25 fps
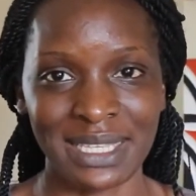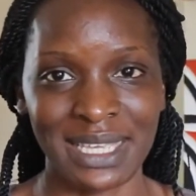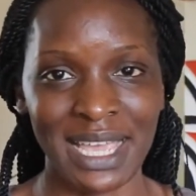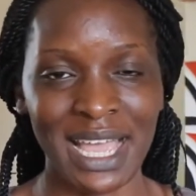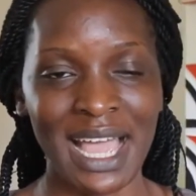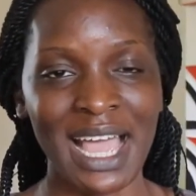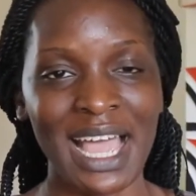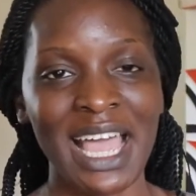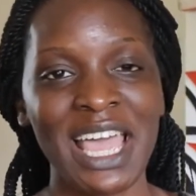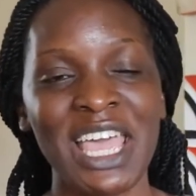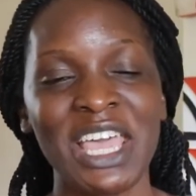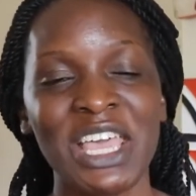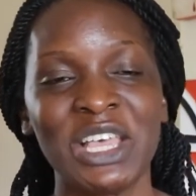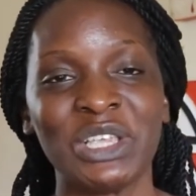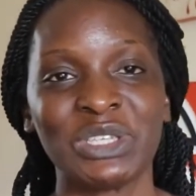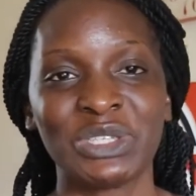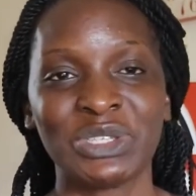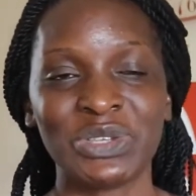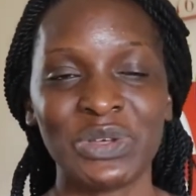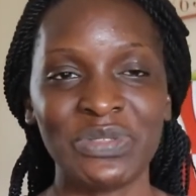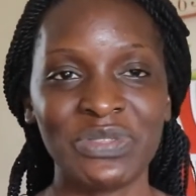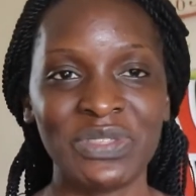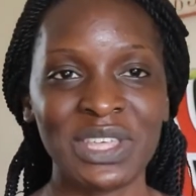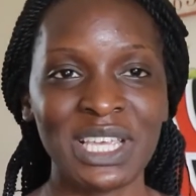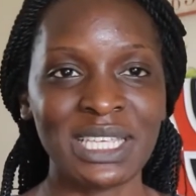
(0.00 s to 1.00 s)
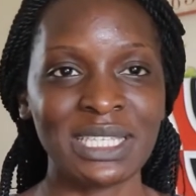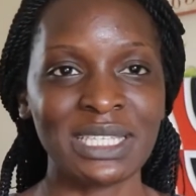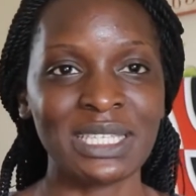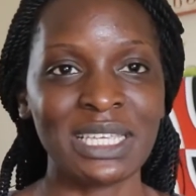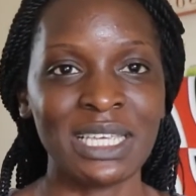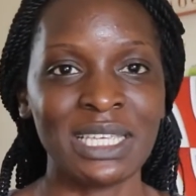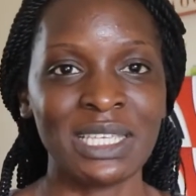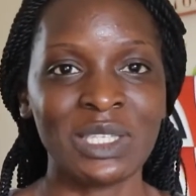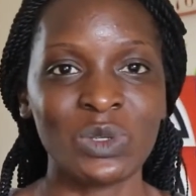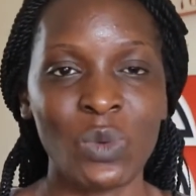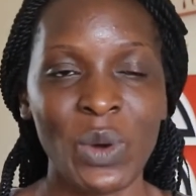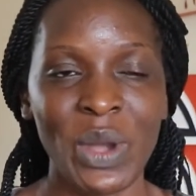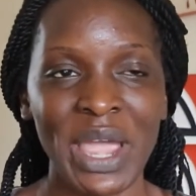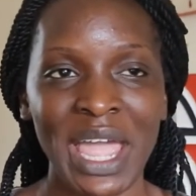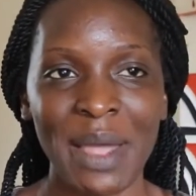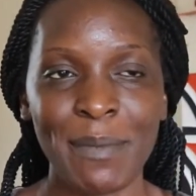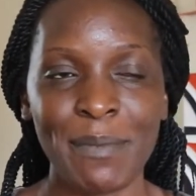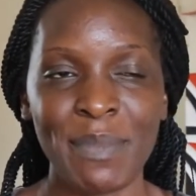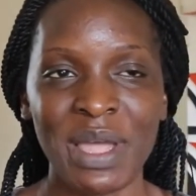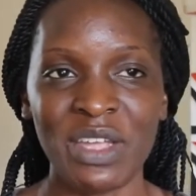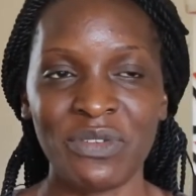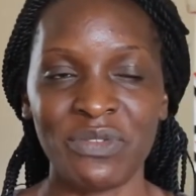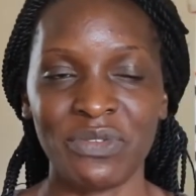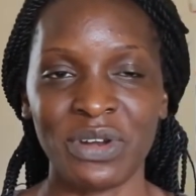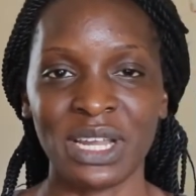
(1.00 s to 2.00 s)
Yeah, so this is
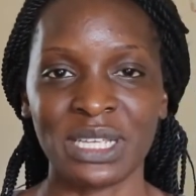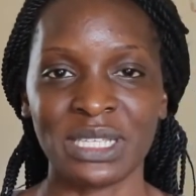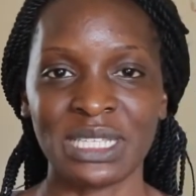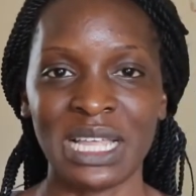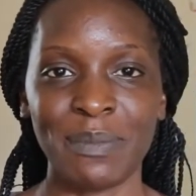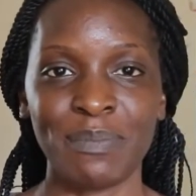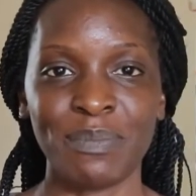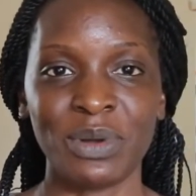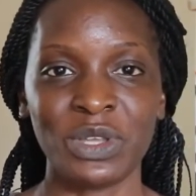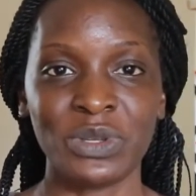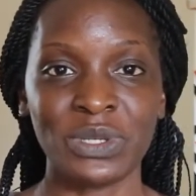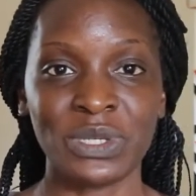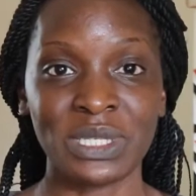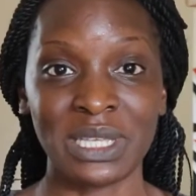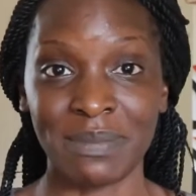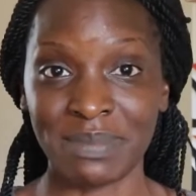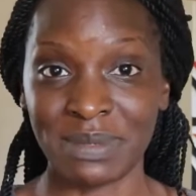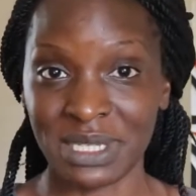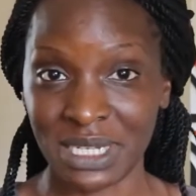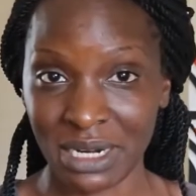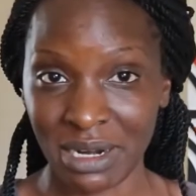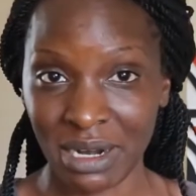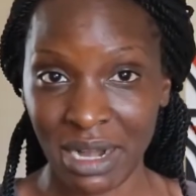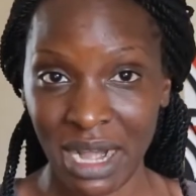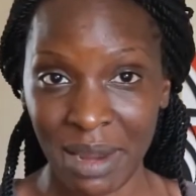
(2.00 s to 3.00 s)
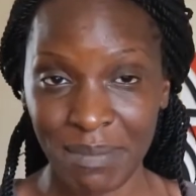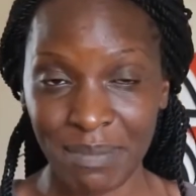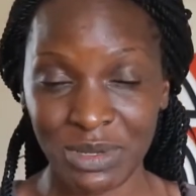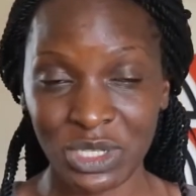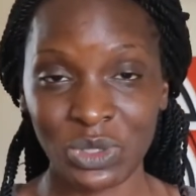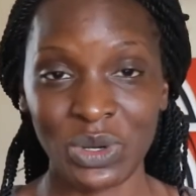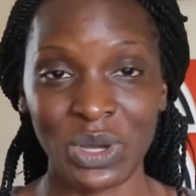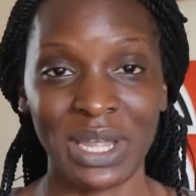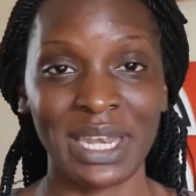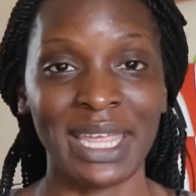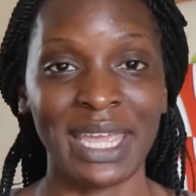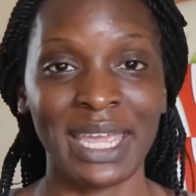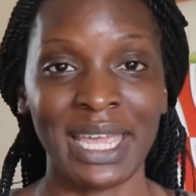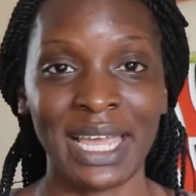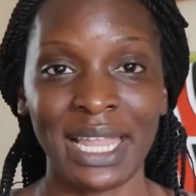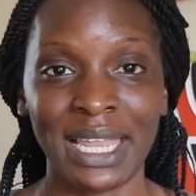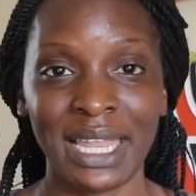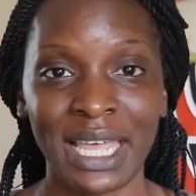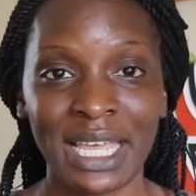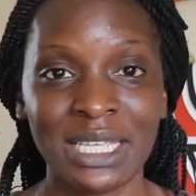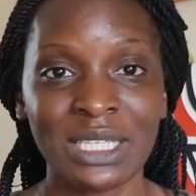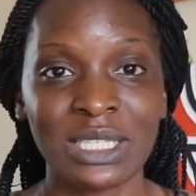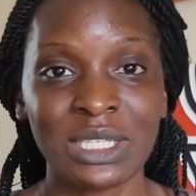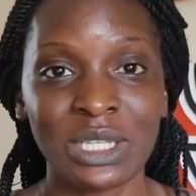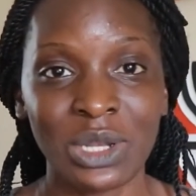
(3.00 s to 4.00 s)
whereby, for example, you subscribe to an
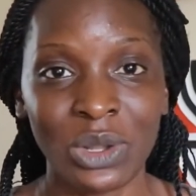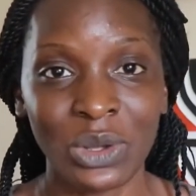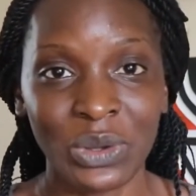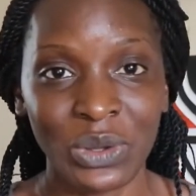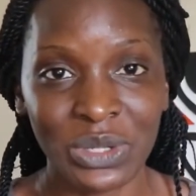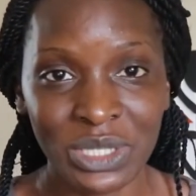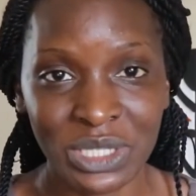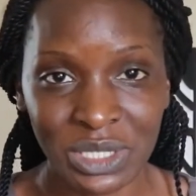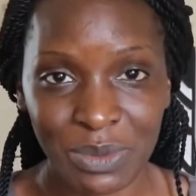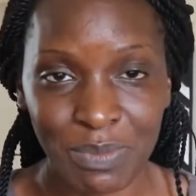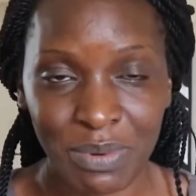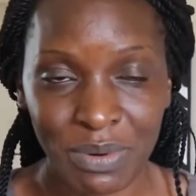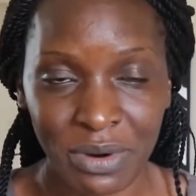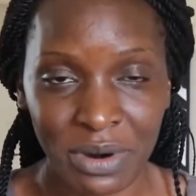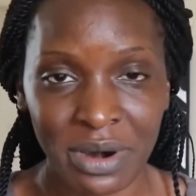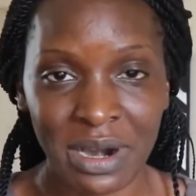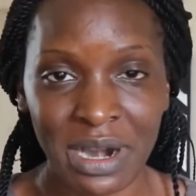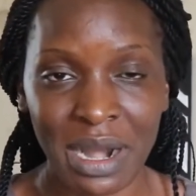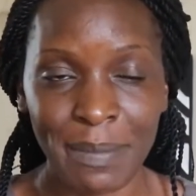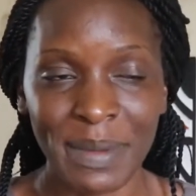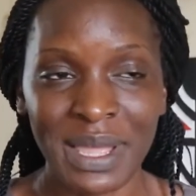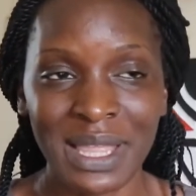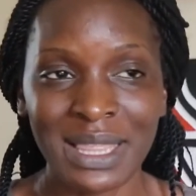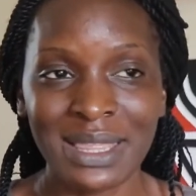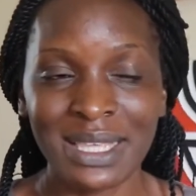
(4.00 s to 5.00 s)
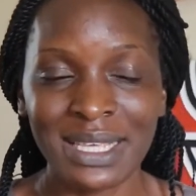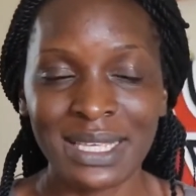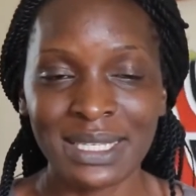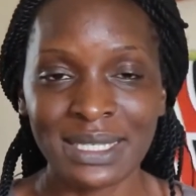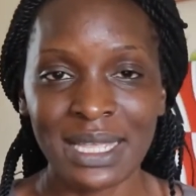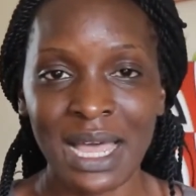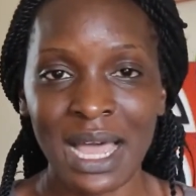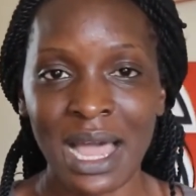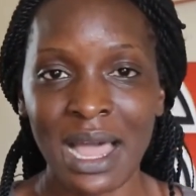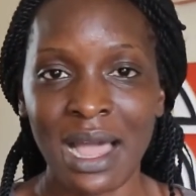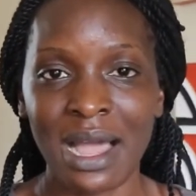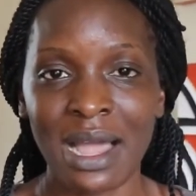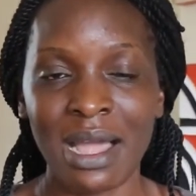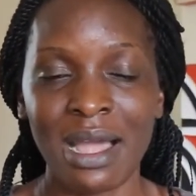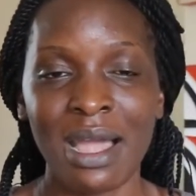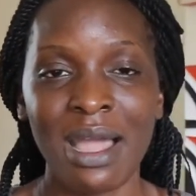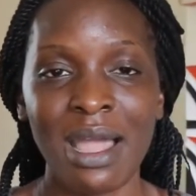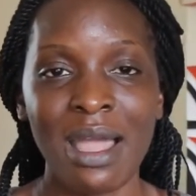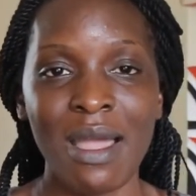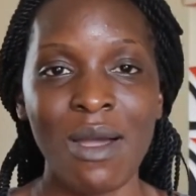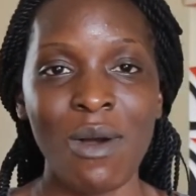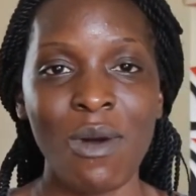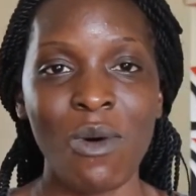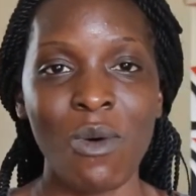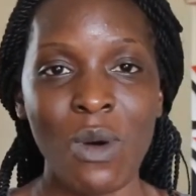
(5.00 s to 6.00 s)
airline's loyalty program, and this hack
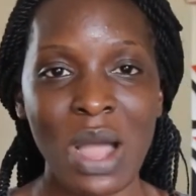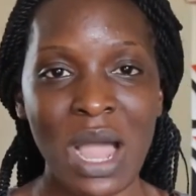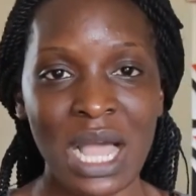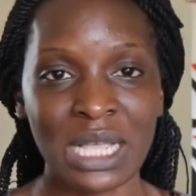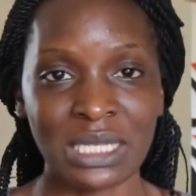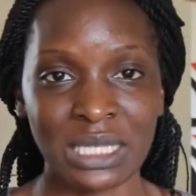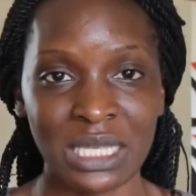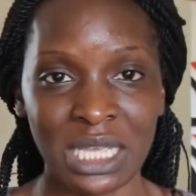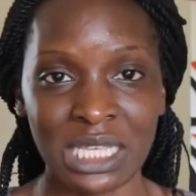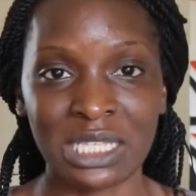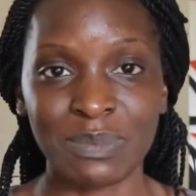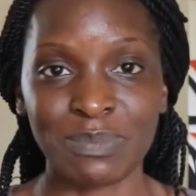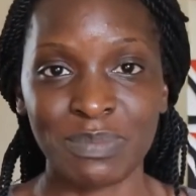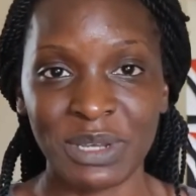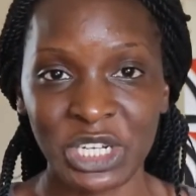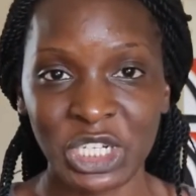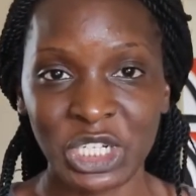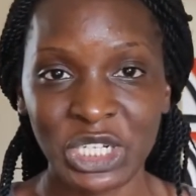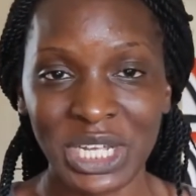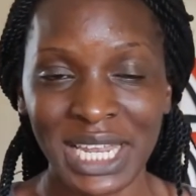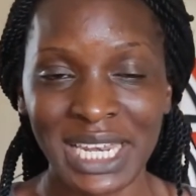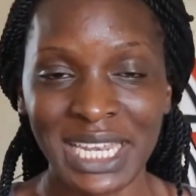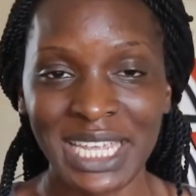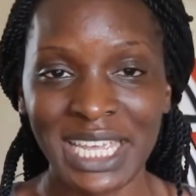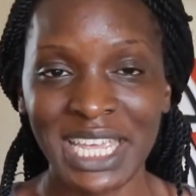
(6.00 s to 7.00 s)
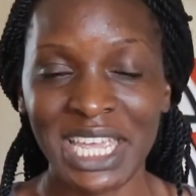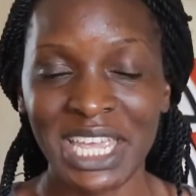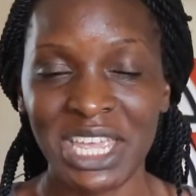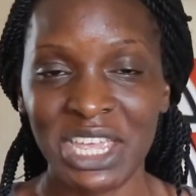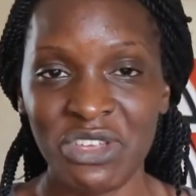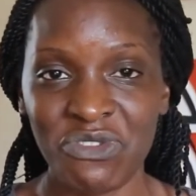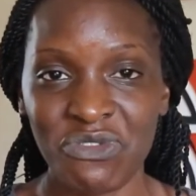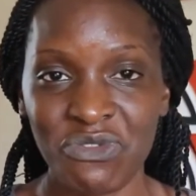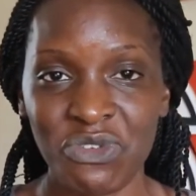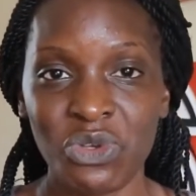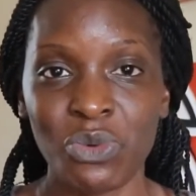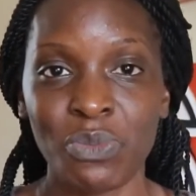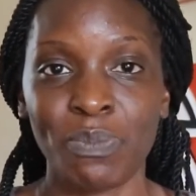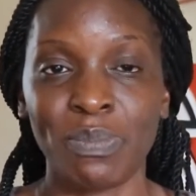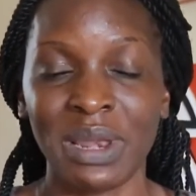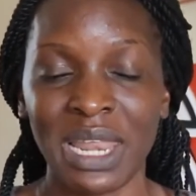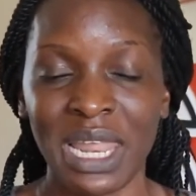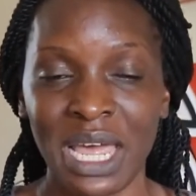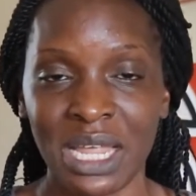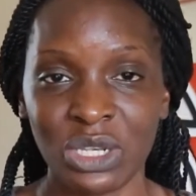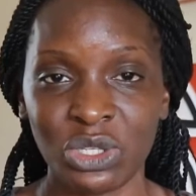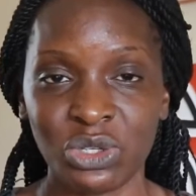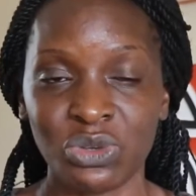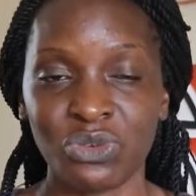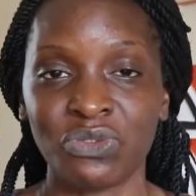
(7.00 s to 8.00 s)
works especially if you
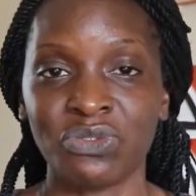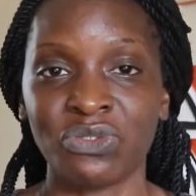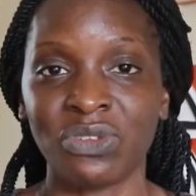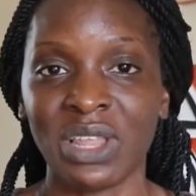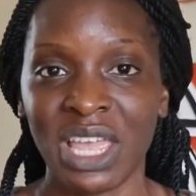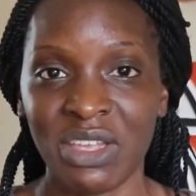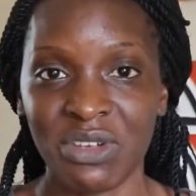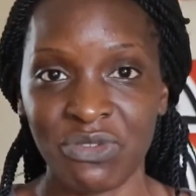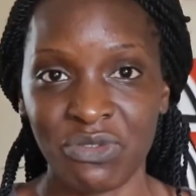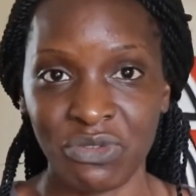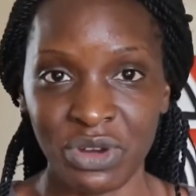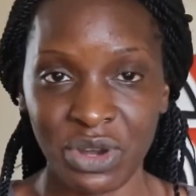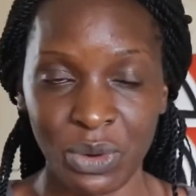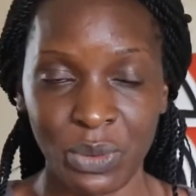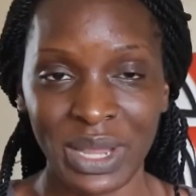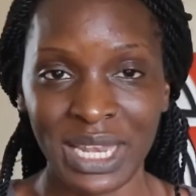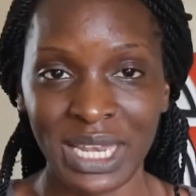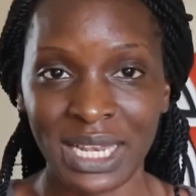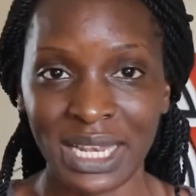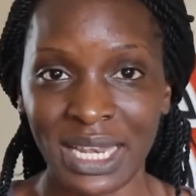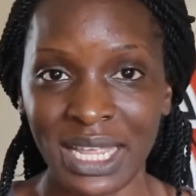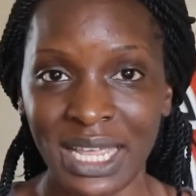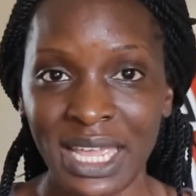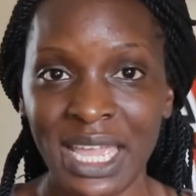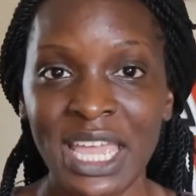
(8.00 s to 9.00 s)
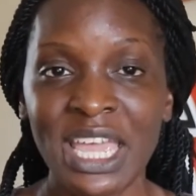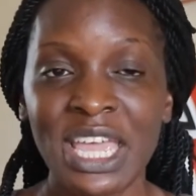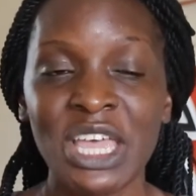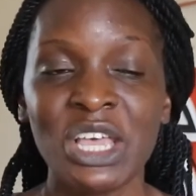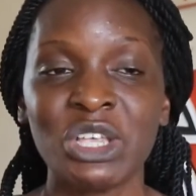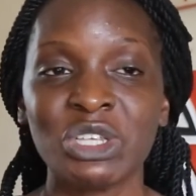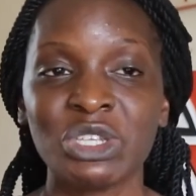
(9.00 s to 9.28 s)
plan to fly frequently.